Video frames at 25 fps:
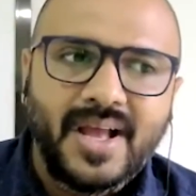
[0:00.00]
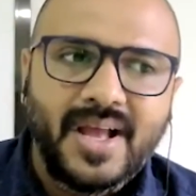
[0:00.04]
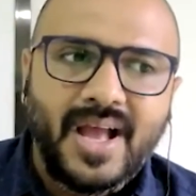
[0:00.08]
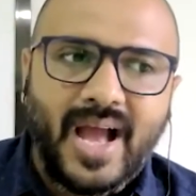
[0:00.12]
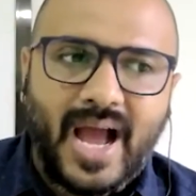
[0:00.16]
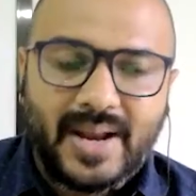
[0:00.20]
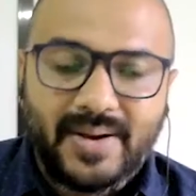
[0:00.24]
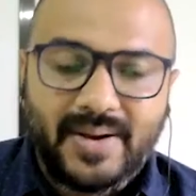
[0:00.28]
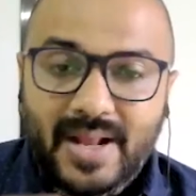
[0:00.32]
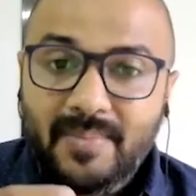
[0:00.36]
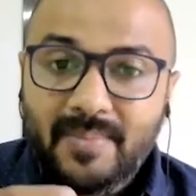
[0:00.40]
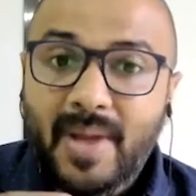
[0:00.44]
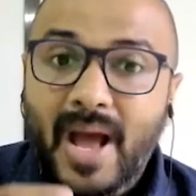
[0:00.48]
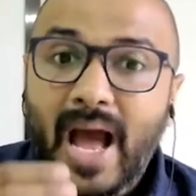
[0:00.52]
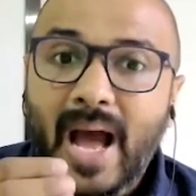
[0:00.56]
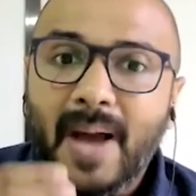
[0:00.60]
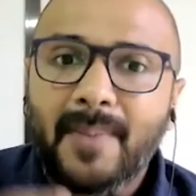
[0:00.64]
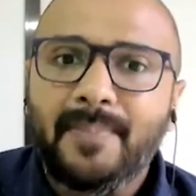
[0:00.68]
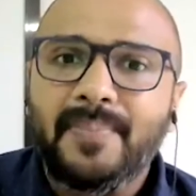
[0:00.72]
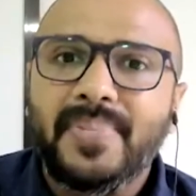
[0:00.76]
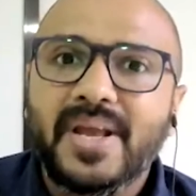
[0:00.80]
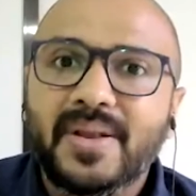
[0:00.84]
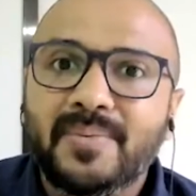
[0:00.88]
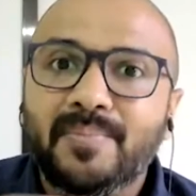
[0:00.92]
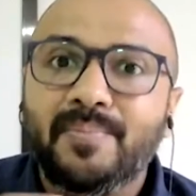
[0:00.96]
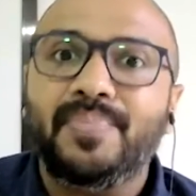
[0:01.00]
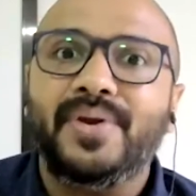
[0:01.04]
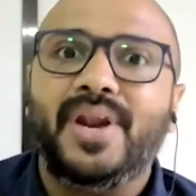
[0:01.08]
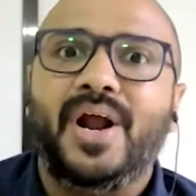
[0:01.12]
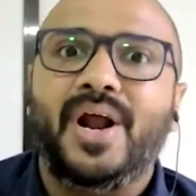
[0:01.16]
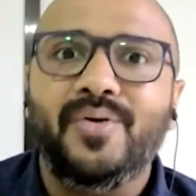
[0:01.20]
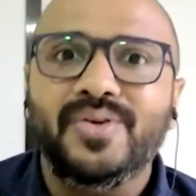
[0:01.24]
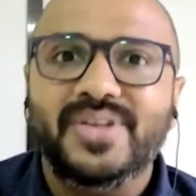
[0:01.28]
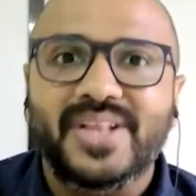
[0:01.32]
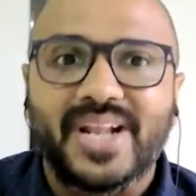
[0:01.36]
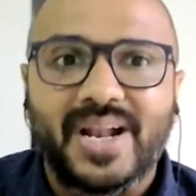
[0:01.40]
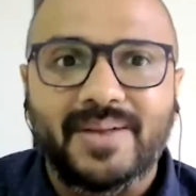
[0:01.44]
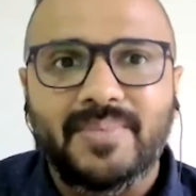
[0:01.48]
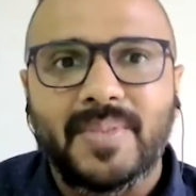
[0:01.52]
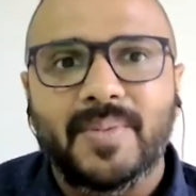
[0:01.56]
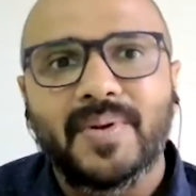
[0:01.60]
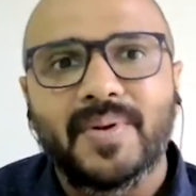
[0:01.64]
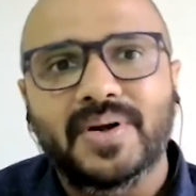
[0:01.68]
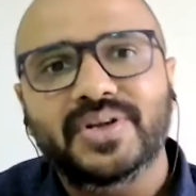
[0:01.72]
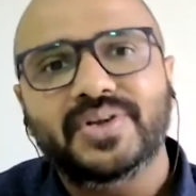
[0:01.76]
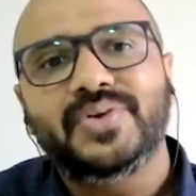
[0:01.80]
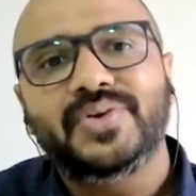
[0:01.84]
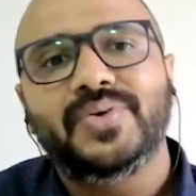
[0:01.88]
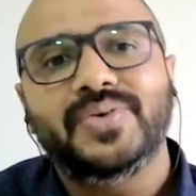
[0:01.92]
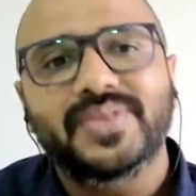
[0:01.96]
And I'm happy and proud that I'm able
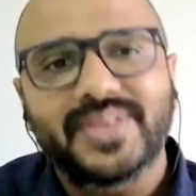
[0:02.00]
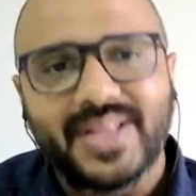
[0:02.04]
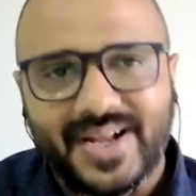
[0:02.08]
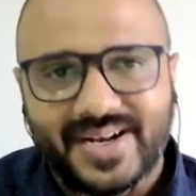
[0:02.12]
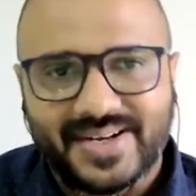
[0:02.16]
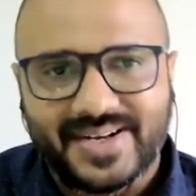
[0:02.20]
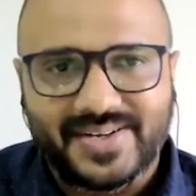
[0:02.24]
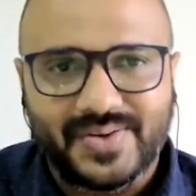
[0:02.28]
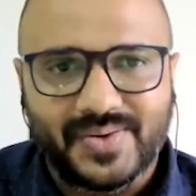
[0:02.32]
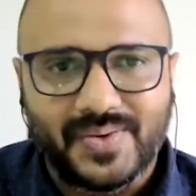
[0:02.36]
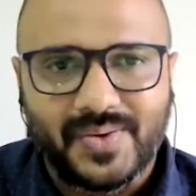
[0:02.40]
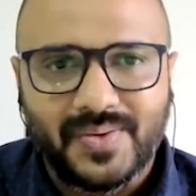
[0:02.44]
to do that.